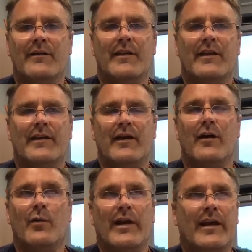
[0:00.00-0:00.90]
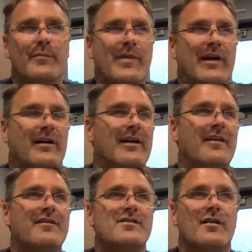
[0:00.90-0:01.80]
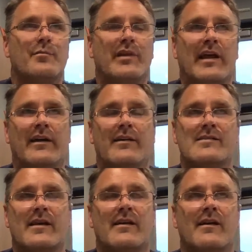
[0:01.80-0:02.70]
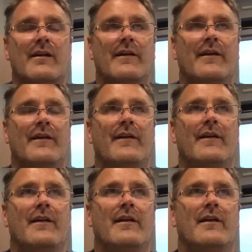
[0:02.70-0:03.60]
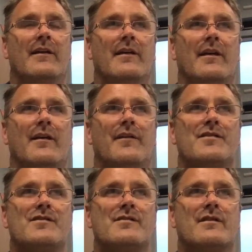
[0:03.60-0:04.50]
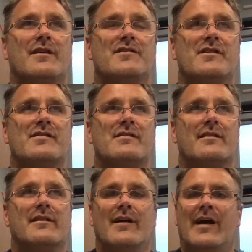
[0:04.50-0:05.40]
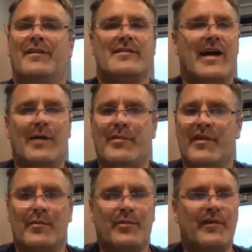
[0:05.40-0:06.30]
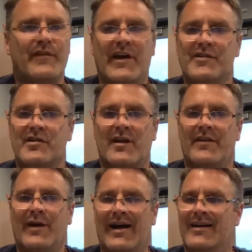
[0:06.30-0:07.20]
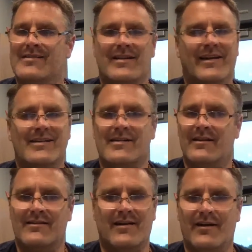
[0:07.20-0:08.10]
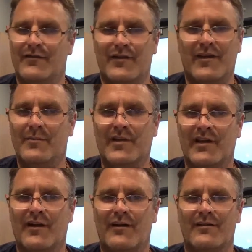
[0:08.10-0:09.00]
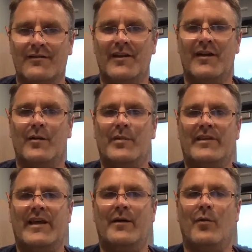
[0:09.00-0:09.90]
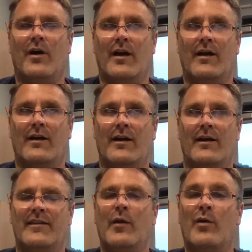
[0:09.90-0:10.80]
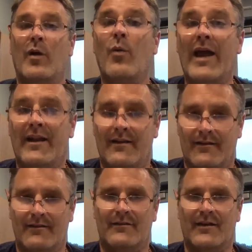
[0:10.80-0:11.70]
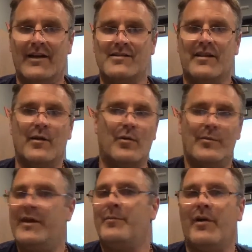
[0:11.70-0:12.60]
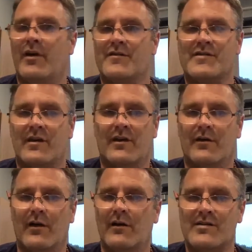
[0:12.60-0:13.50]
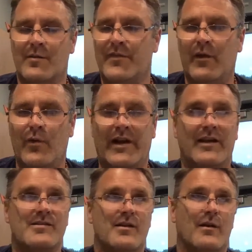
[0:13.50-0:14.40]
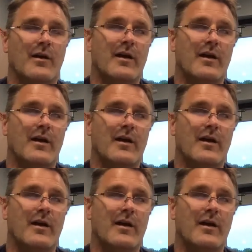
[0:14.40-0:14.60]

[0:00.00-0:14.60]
they, they all want to get better now there's certain players that are you know, they're they're just they're at the top of their profession, and there honestly isn't a ton for them to learn, you know. But they wanna they wanna win, right? So they want to be part of so, uh, uh, something winning. So